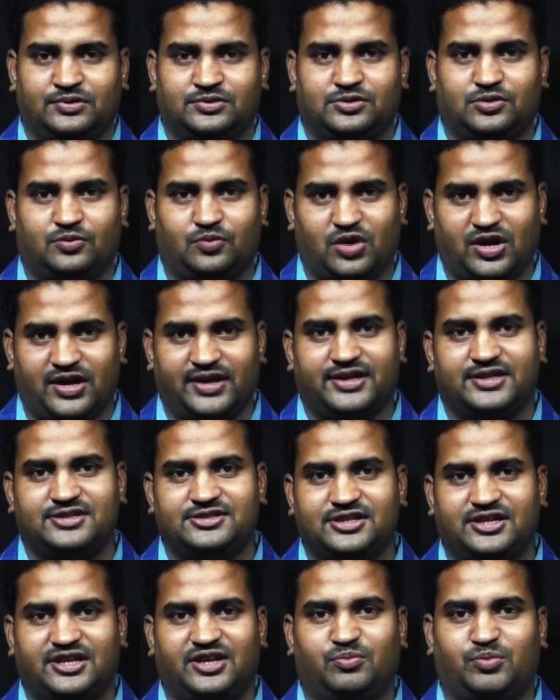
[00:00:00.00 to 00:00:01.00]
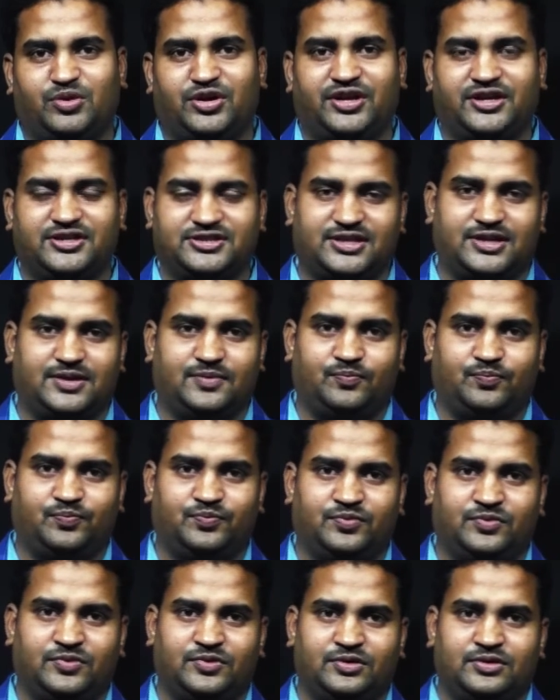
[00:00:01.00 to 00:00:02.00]
So what is reproduction?
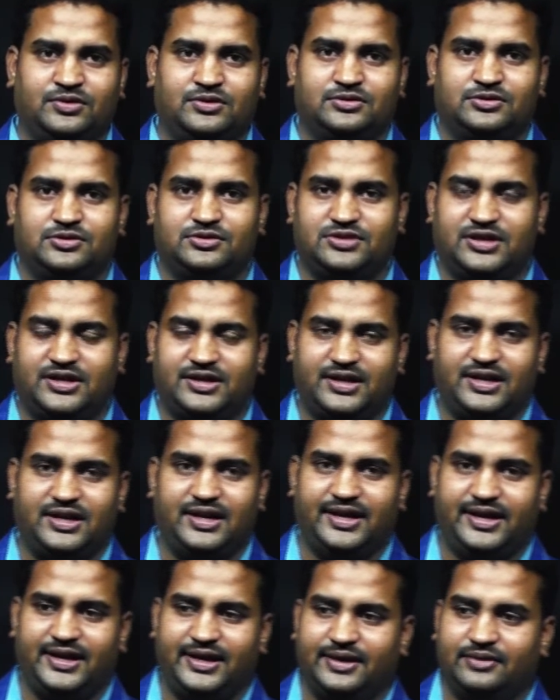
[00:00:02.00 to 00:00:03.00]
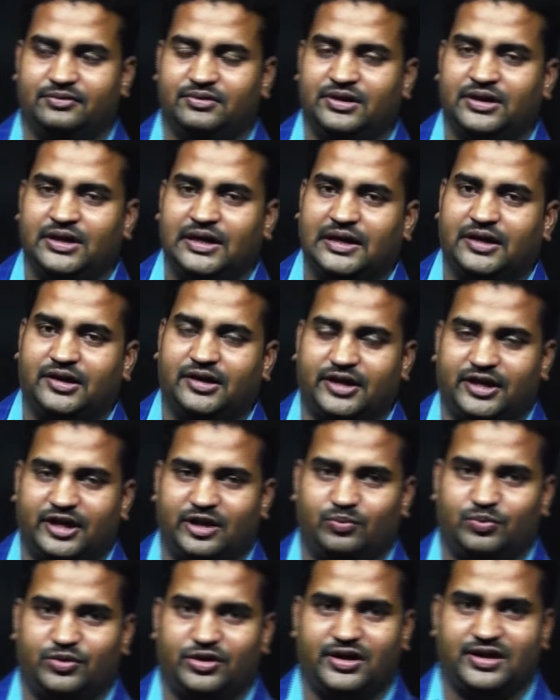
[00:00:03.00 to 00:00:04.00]
So generally,
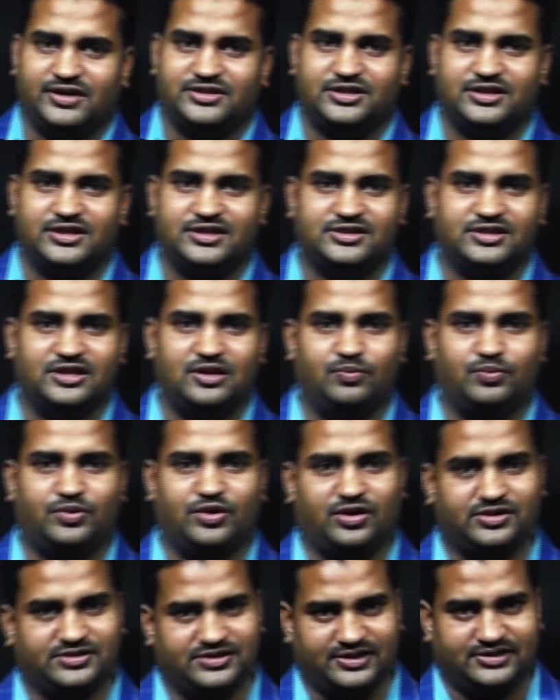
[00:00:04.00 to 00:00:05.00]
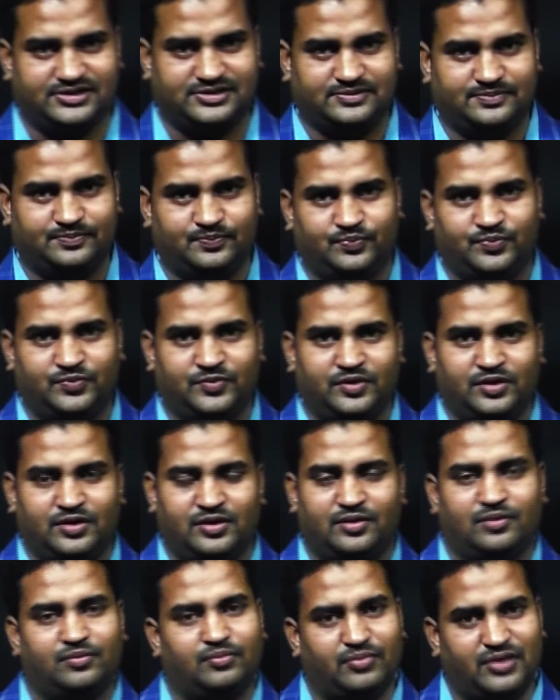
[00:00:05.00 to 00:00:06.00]
reproduction is a process
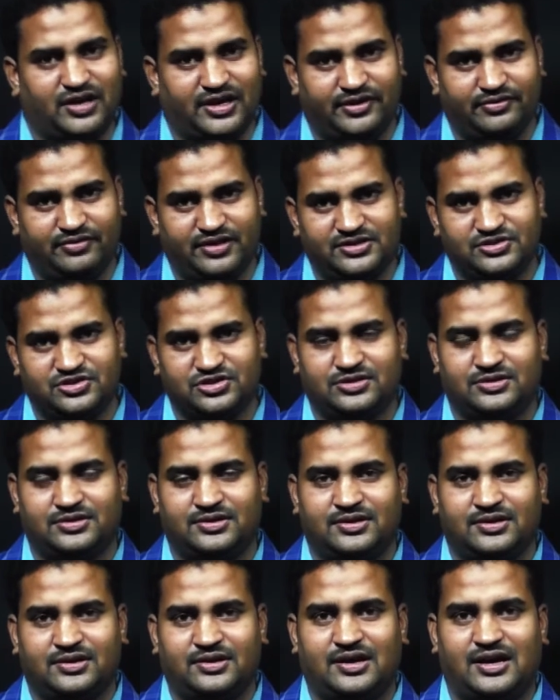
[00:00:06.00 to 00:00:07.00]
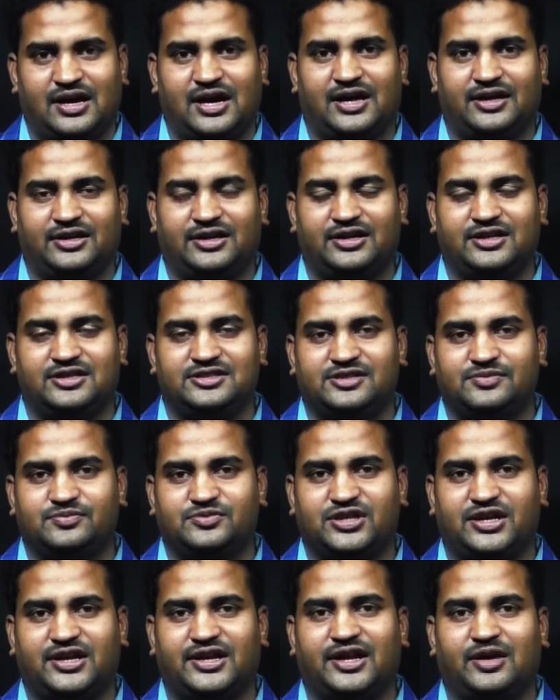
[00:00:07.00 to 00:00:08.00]
by which
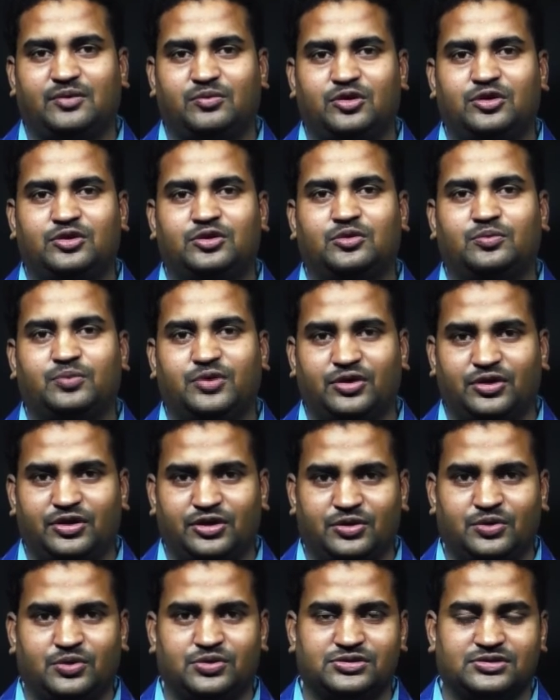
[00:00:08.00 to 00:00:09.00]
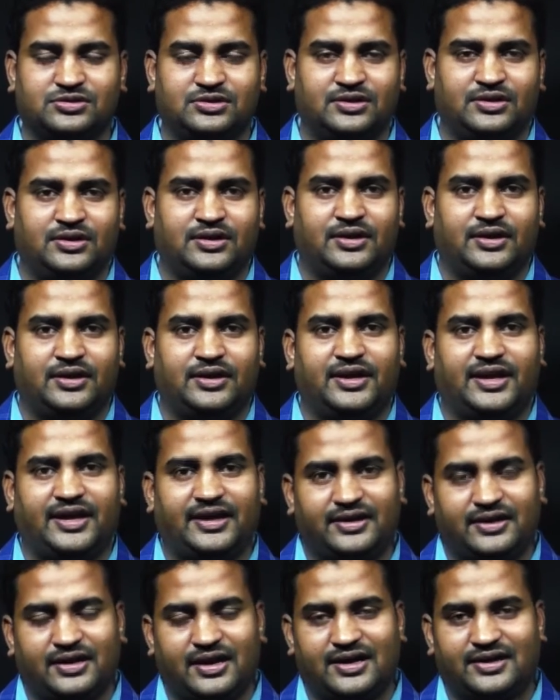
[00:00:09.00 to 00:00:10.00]
organisms are able to produce
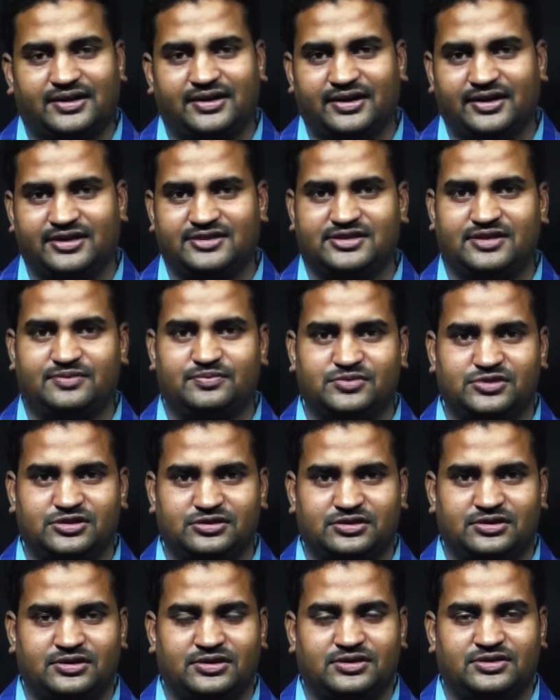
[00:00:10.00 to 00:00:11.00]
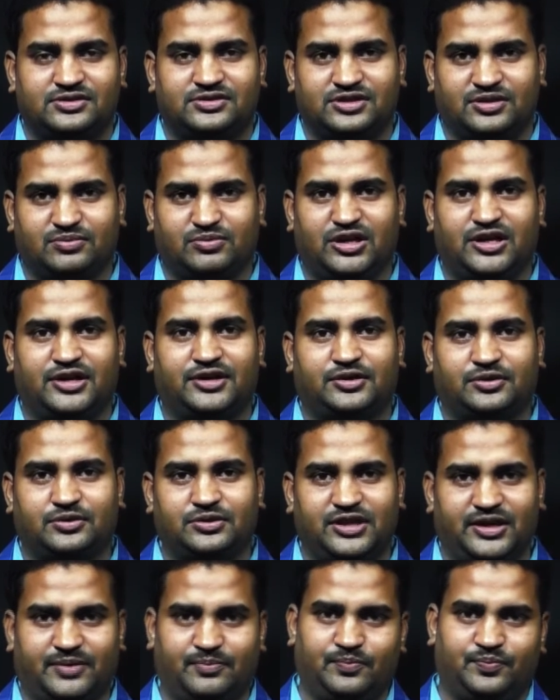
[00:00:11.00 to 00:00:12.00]
young organisms similar
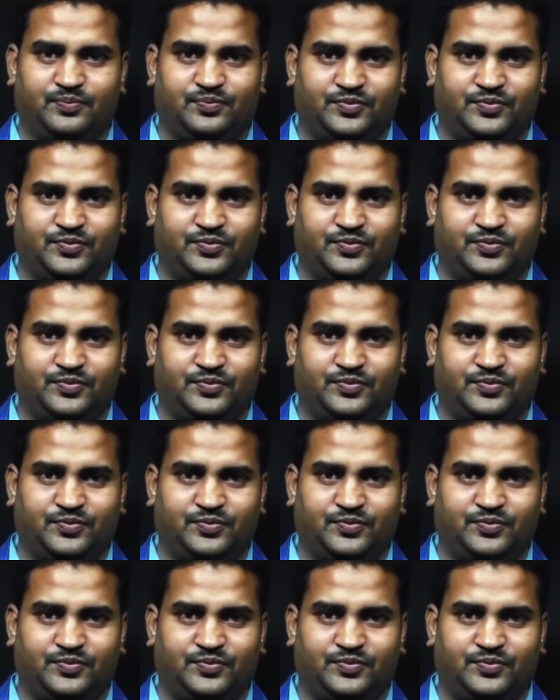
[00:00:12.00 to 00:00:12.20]
to them.